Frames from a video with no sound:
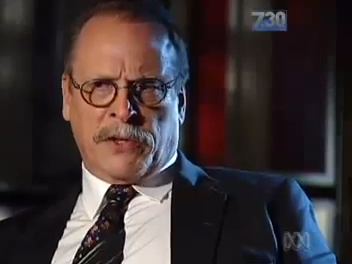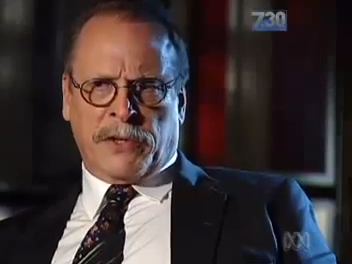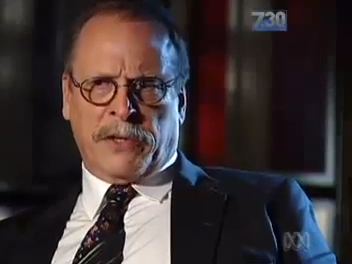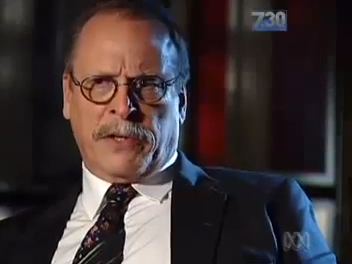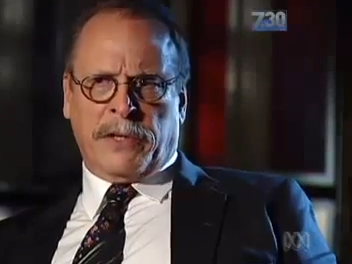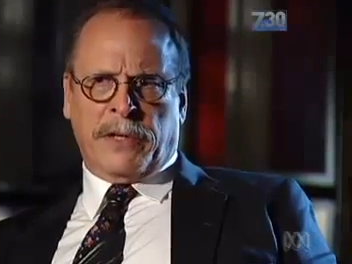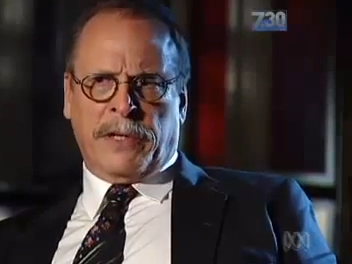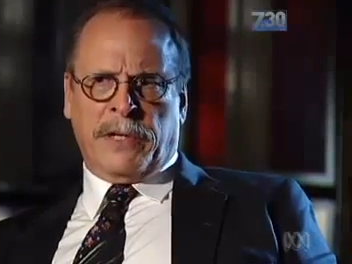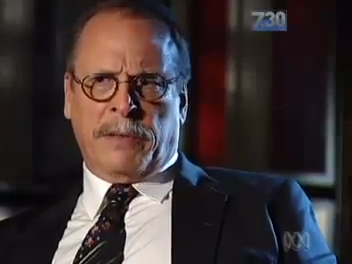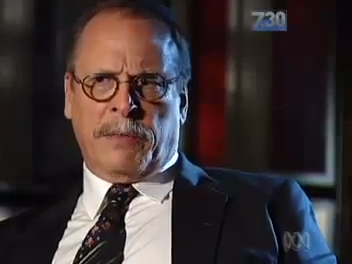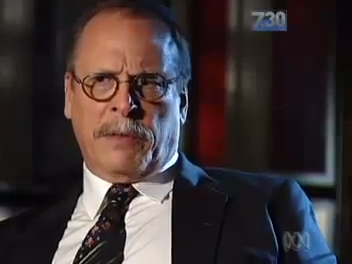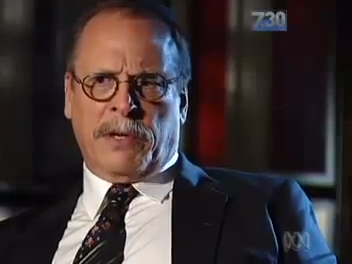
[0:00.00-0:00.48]

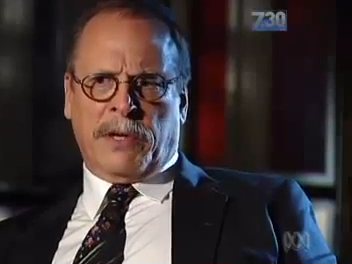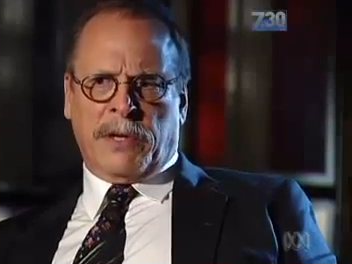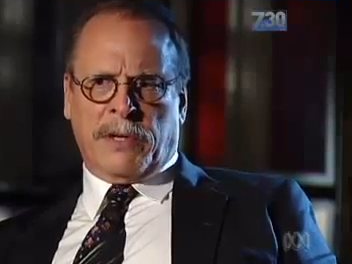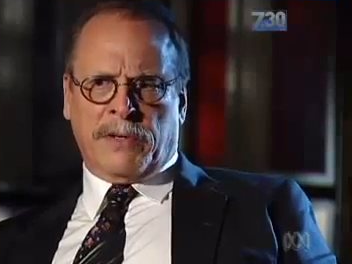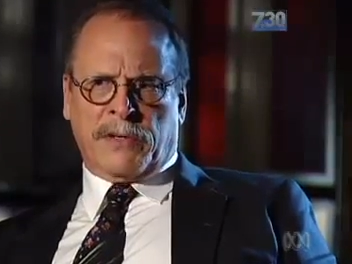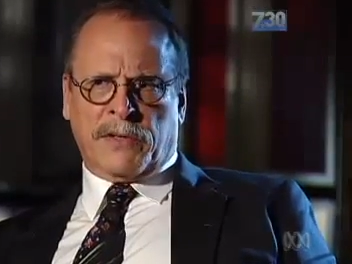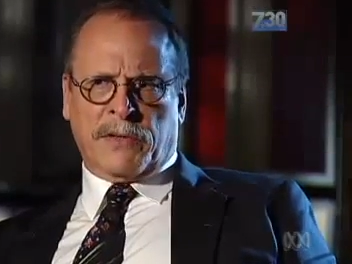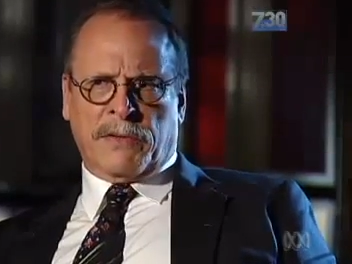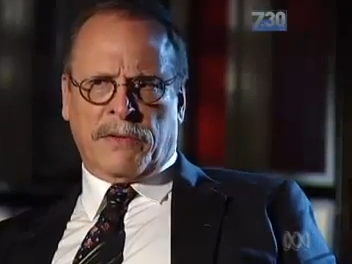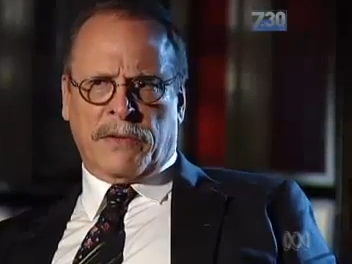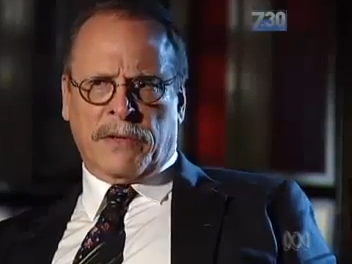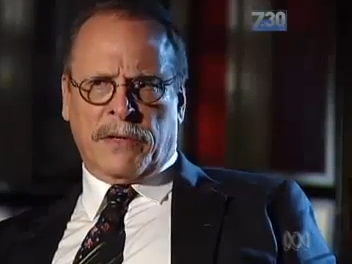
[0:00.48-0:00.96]
certainly,
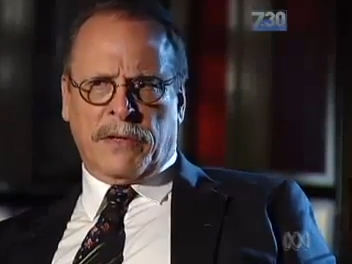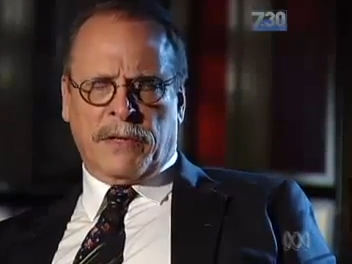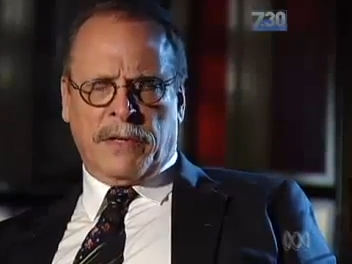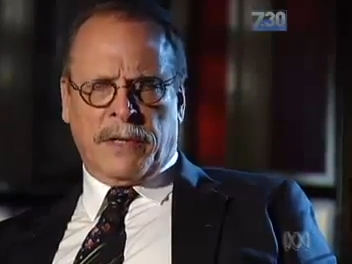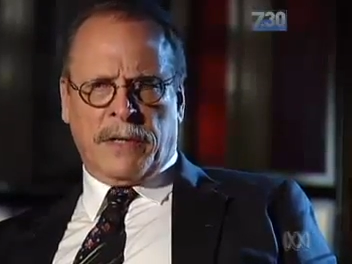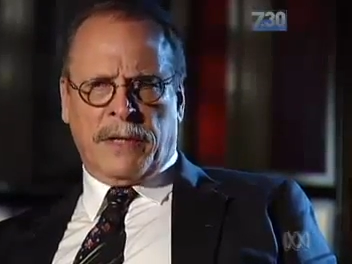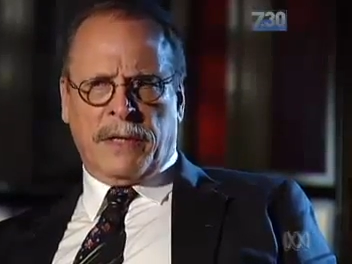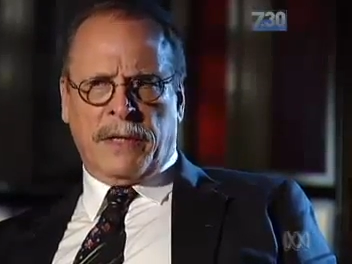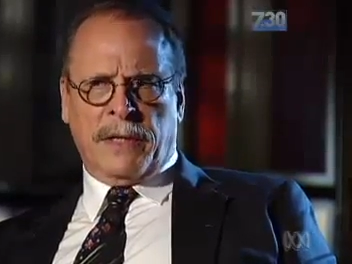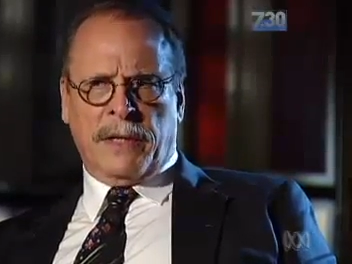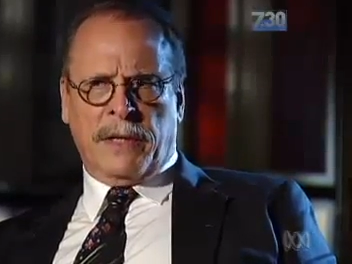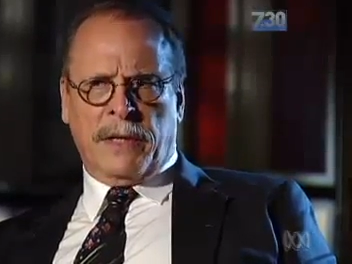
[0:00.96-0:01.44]
because of
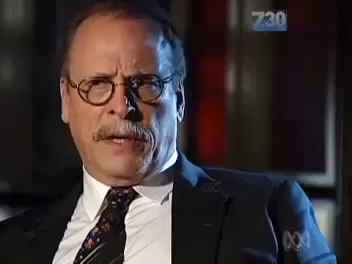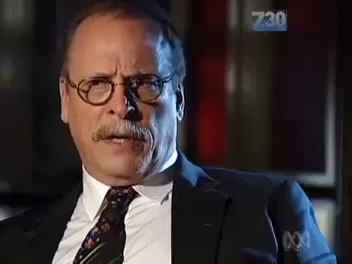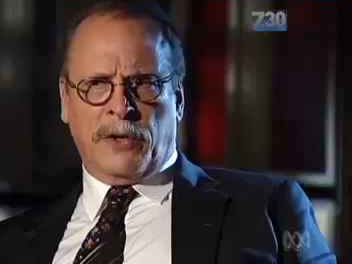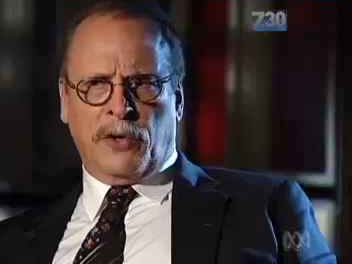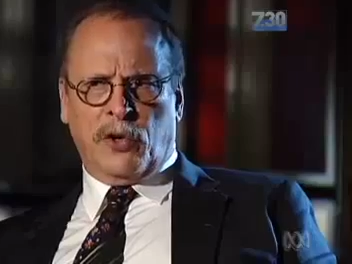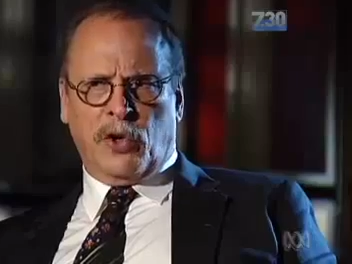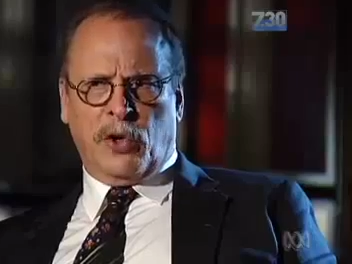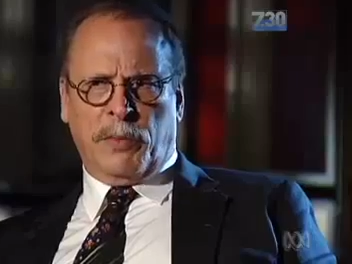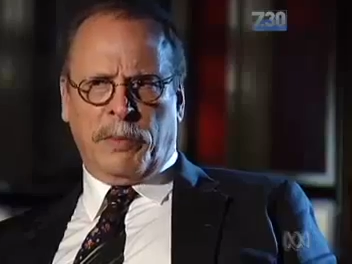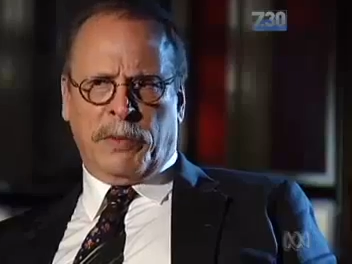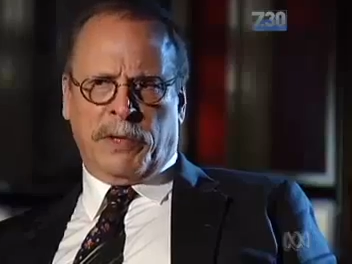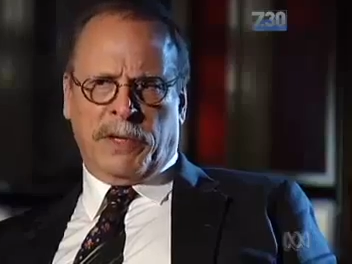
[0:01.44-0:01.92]
the
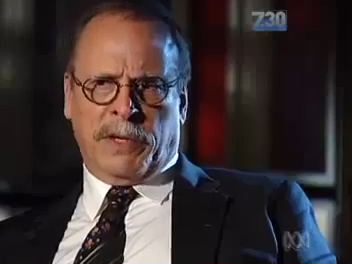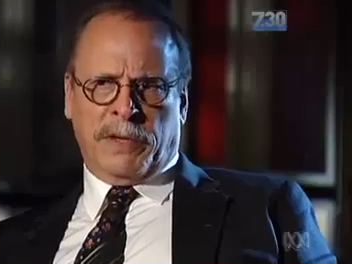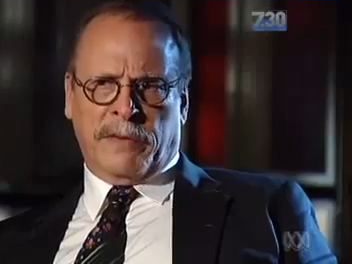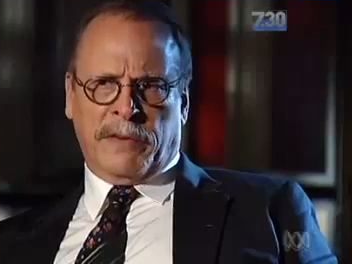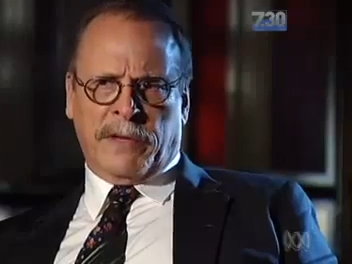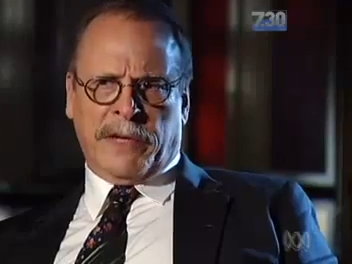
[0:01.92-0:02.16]
enormity